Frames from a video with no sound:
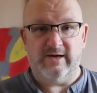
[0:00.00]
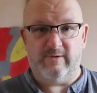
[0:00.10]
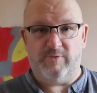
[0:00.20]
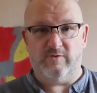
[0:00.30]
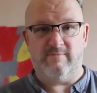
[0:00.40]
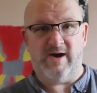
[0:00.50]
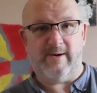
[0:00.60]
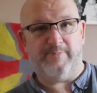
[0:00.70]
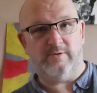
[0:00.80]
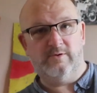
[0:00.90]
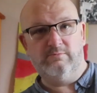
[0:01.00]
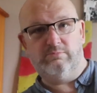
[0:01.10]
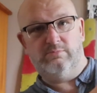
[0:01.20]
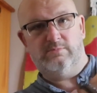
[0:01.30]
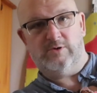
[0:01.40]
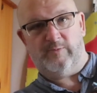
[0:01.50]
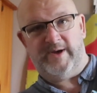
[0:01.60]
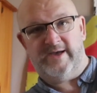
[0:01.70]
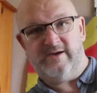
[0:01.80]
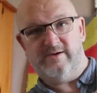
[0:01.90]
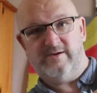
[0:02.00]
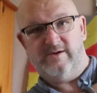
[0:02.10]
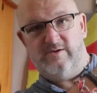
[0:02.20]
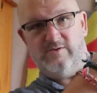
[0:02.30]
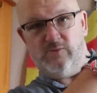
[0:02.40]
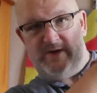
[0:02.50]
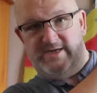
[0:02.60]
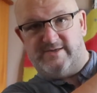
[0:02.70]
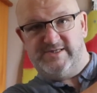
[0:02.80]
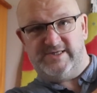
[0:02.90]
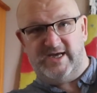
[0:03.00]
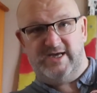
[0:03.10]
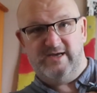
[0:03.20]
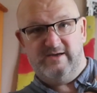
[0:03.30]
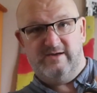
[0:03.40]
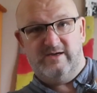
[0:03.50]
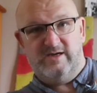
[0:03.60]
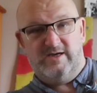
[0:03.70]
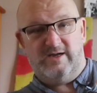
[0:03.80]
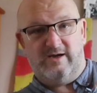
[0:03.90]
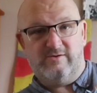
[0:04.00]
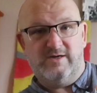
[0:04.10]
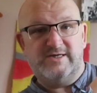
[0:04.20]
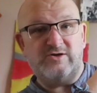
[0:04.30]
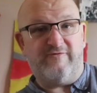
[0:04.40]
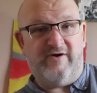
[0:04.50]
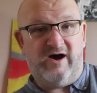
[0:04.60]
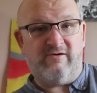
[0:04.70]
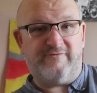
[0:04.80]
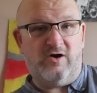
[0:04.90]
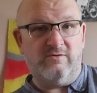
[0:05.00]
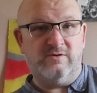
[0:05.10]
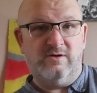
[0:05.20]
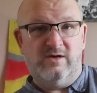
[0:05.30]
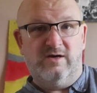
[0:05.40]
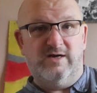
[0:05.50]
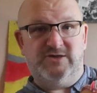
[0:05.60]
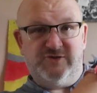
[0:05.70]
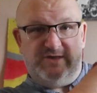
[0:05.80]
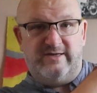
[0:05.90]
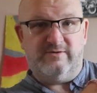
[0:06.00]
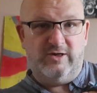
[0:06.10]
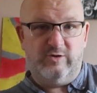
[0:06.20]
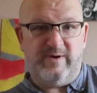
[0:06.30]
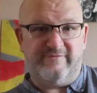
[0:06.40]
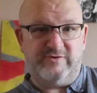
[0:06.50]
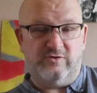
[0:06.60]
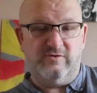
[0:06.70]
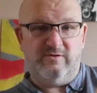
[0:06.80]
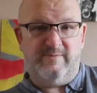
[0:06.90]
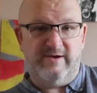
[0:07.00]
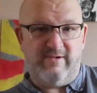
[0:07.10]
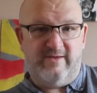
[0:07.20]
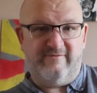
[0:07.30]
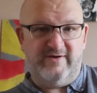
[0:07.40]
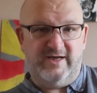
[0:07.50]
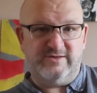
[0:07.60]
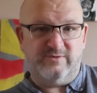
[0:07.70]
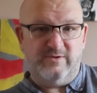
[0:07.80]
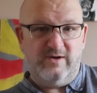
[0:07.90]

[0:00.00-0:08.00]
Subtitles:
and I'll put the map up here where you can see, you know, it's not far I've gone. It's just a little loop I've done and a bit around the village.